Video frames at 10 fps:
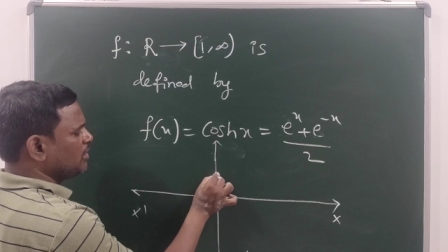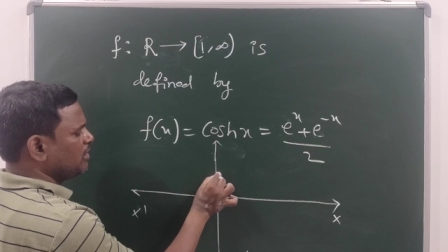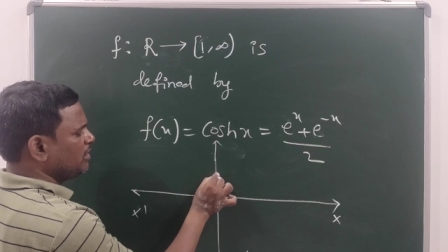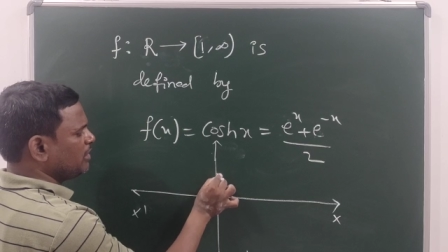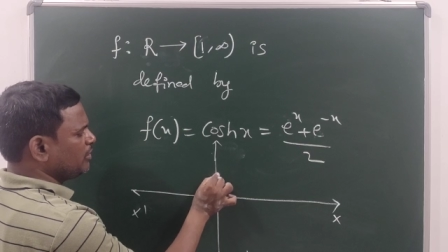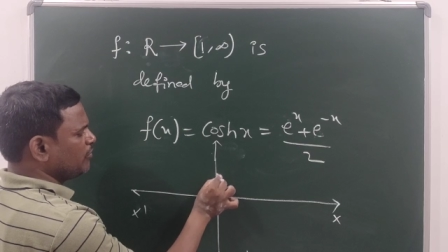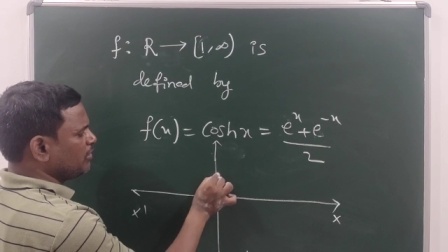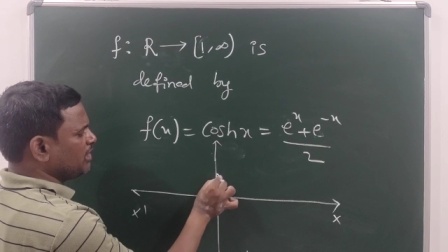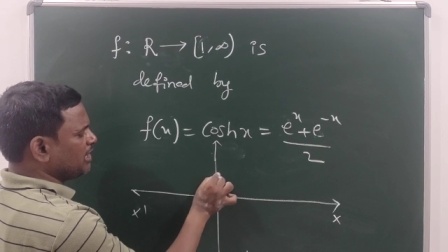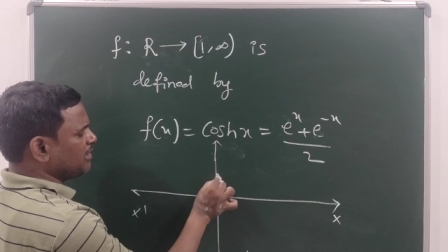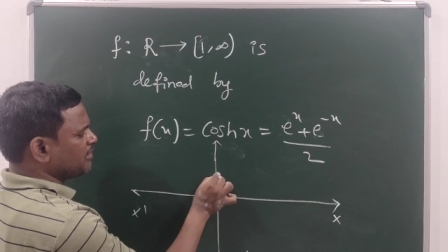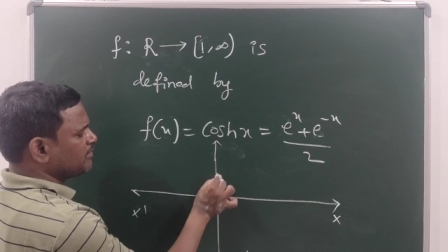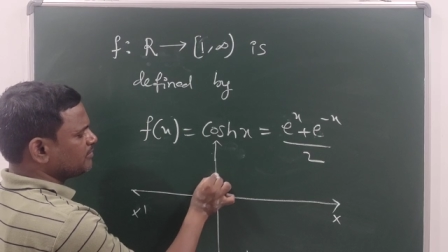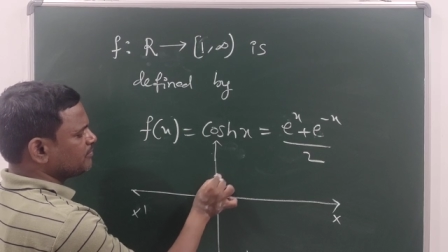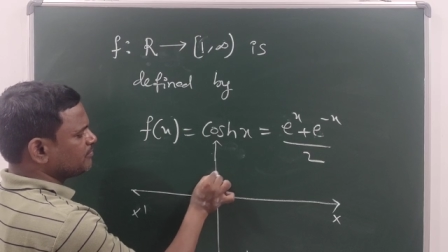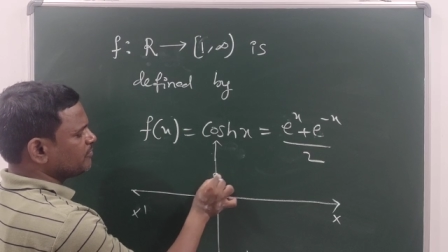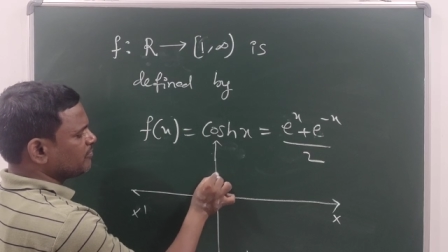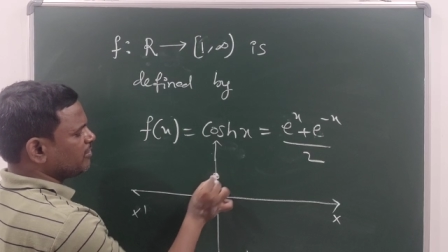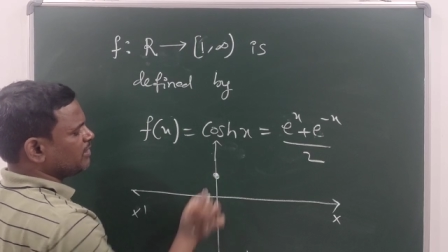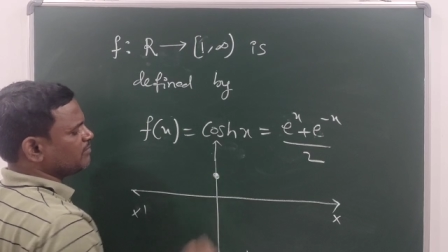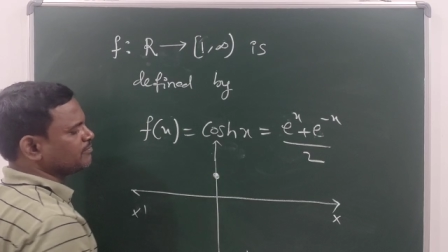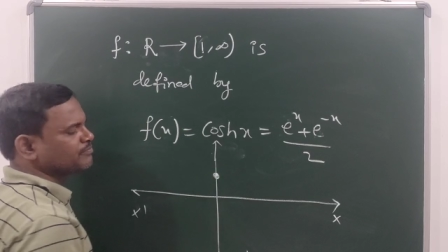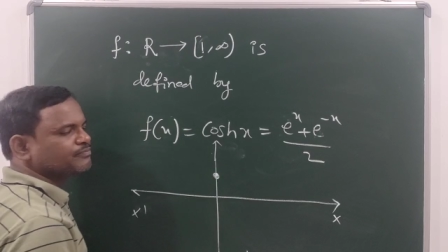Here you will get 1.